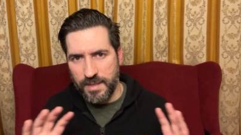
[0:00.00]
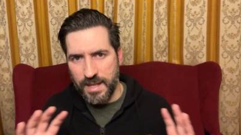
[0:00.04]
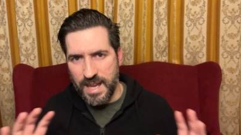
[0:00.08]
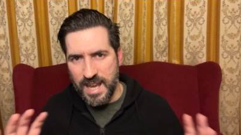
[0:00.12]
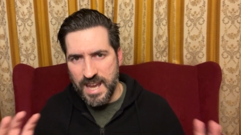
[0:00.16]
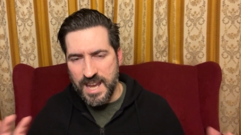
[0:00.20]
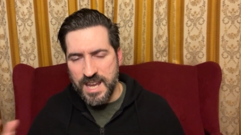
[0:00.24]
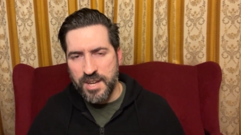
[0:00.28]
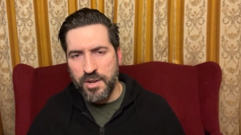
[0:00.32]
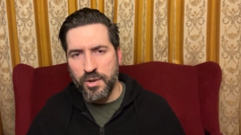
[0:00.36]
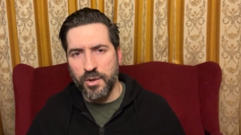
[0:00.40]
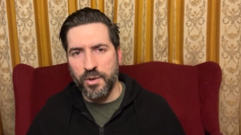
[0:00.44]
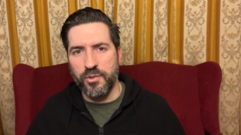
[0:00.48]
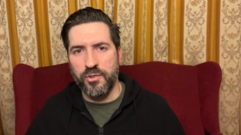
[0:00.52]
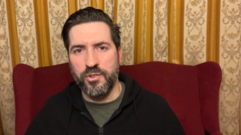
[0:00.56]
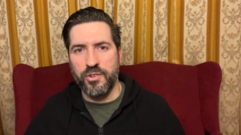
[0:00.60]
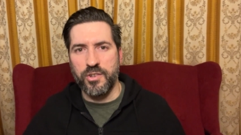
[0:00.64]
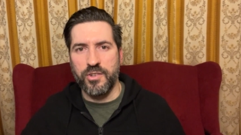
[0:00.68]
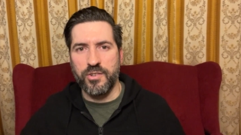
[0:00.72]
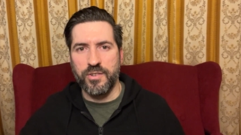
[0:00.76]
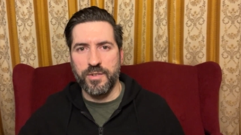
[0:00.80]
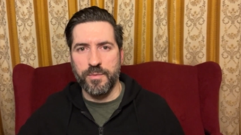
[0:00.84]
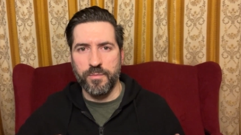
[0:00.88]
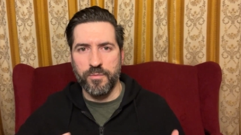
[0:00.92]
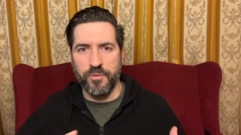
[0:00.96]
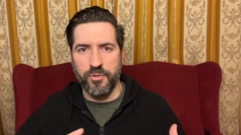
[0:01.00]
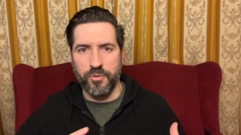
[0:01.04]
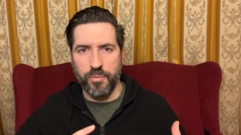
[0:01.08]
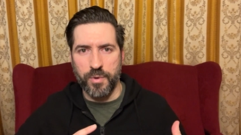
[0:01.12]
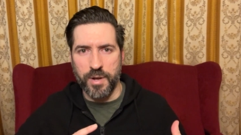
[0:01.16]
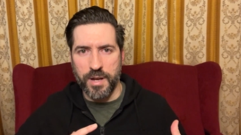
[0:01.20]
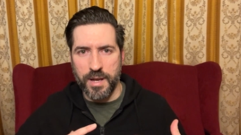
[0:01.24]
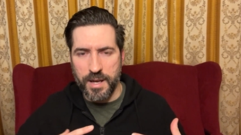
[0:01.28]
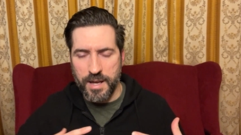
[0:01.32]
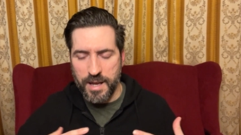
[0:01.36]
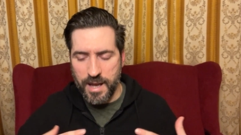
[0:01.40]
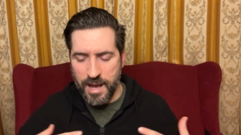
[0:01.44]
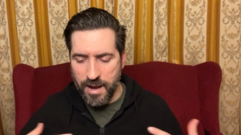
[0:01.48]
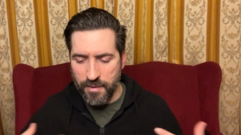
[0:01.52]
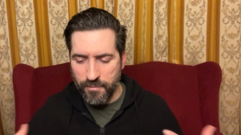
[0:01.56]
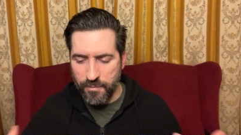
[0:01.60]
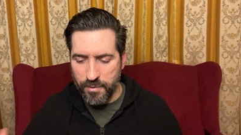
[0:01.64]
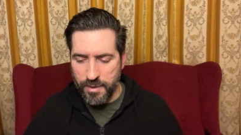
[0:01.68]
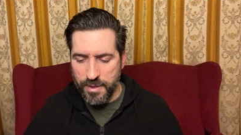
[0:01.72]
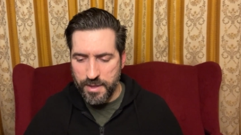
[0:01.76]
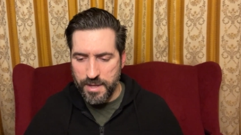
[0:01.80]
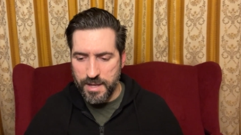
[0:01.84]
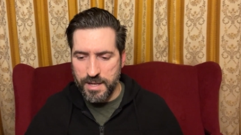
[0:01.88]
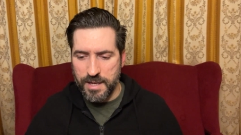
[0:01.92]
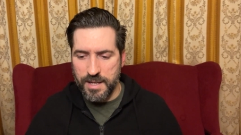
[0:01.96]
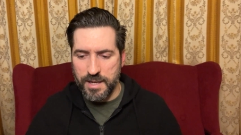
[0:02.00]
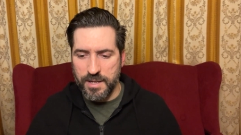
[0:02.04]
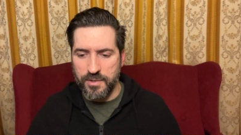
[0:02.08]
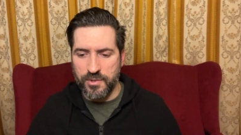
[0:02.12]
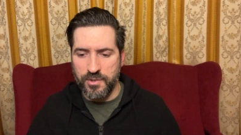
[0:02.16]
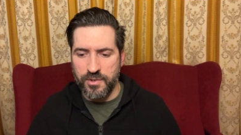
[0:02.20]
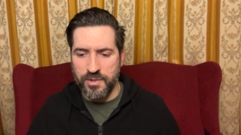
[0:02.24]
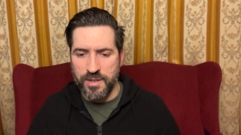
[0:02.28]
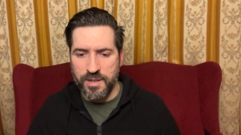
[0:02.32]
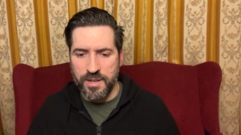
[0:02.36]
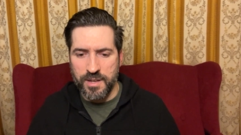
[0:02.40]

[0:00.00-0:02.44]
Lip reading: ecosystems where everything is